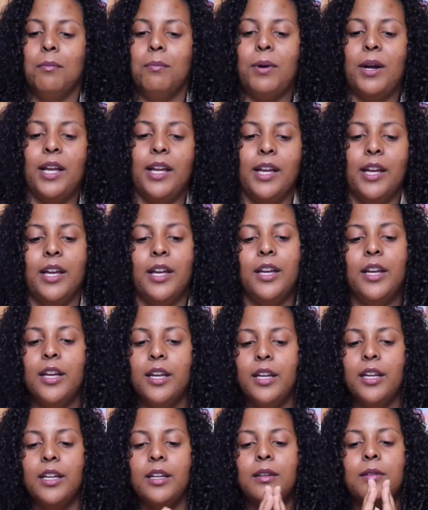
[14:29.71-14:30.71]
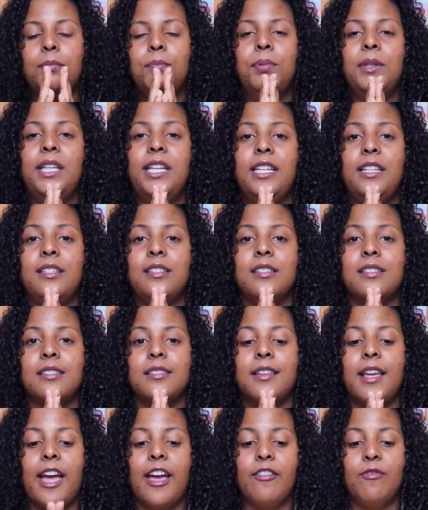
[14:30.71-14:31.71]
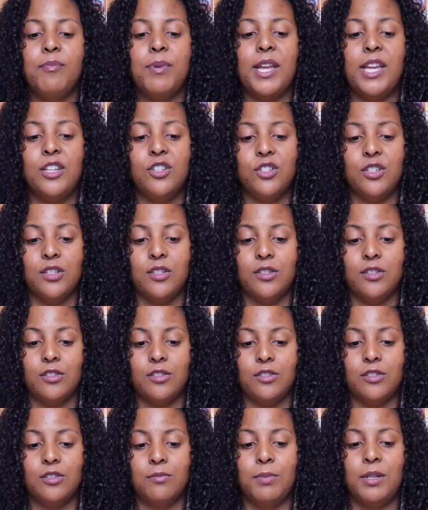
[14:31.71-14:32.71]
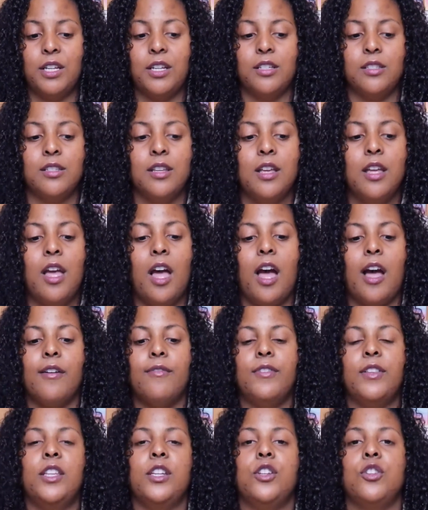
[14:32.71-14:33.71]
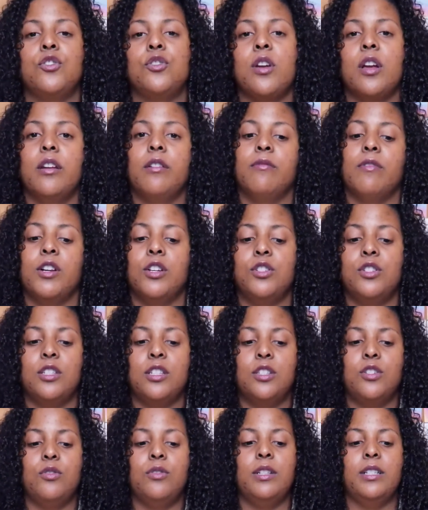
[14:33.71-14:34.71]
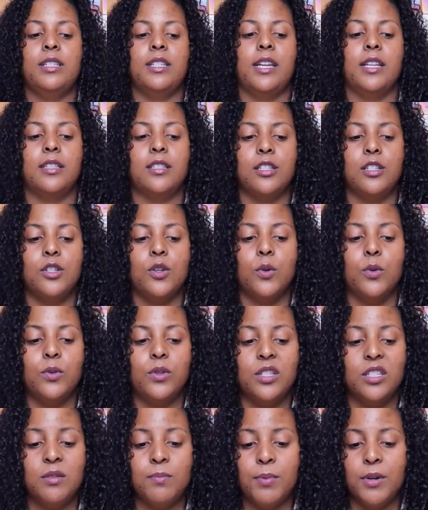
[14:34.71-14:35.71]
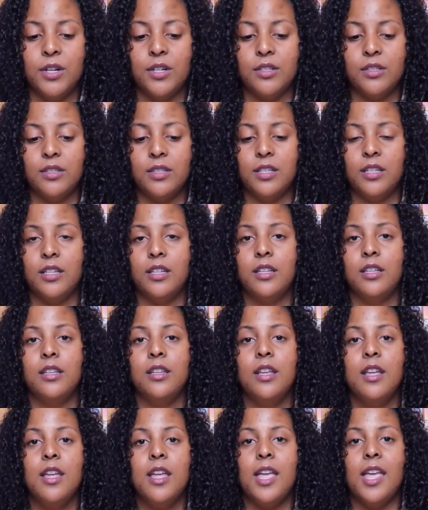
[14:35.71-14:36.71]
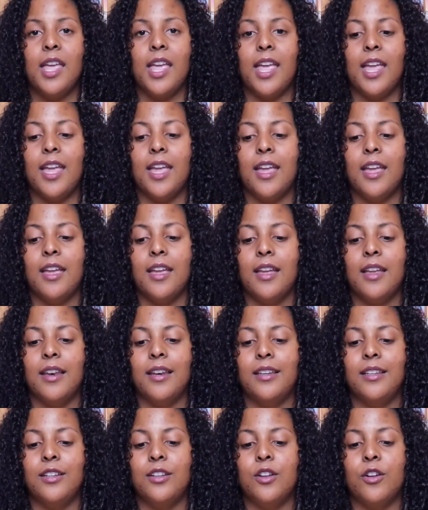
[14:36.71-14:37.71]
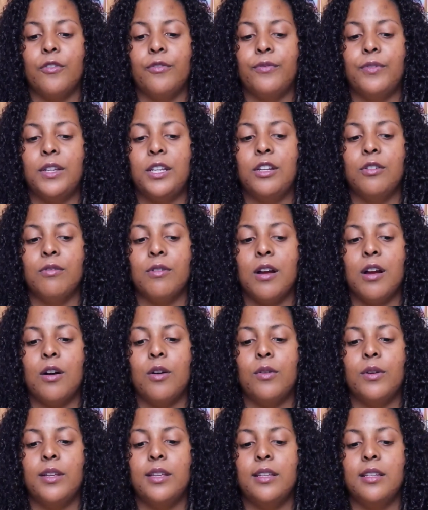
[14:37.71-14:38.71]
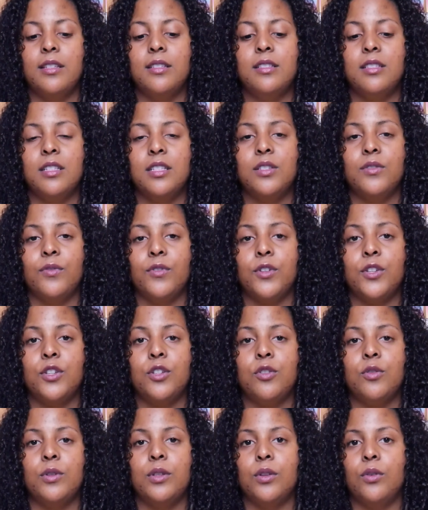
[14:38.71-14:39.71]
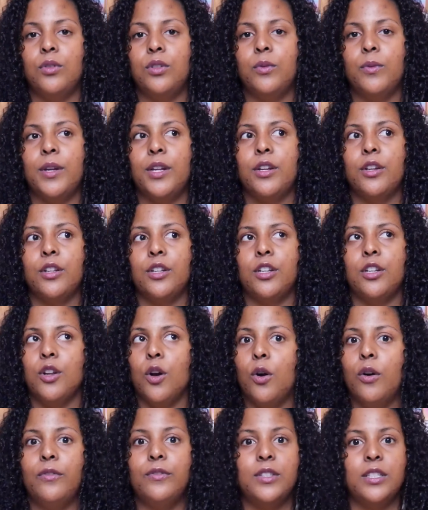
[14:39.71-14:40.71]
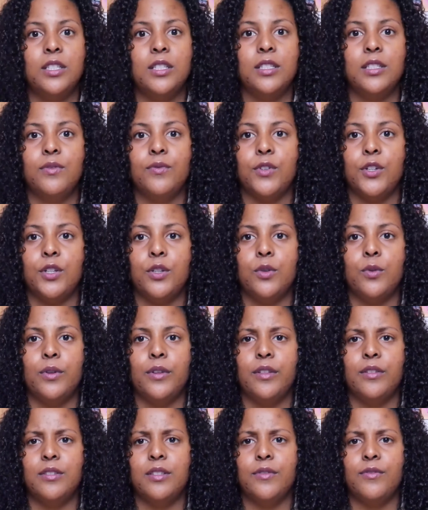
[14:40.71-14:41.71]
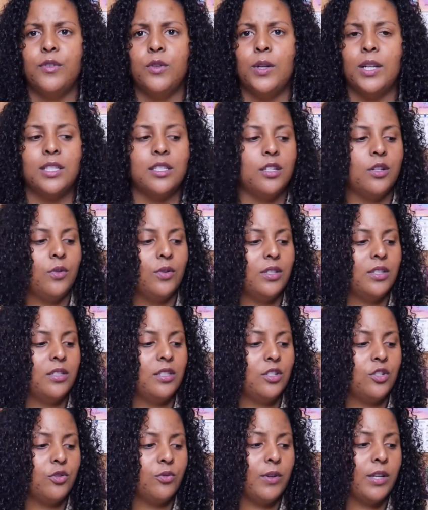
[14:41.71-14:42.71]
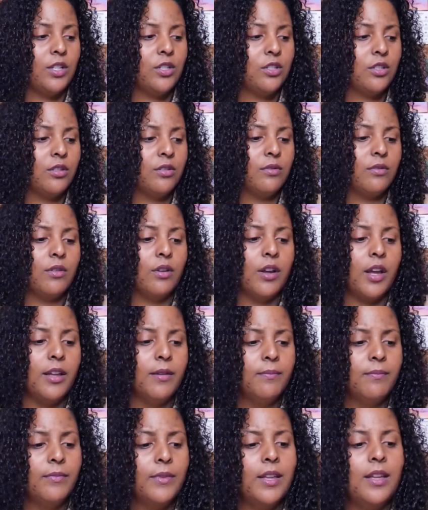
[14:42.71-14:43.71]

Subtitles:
But please have patience, because I feel like you're trying to rush this. You need to get to know this person and, you know, figure out, is this for you? And the only way you're going to know if this is for you is if you get to know this situation, okay?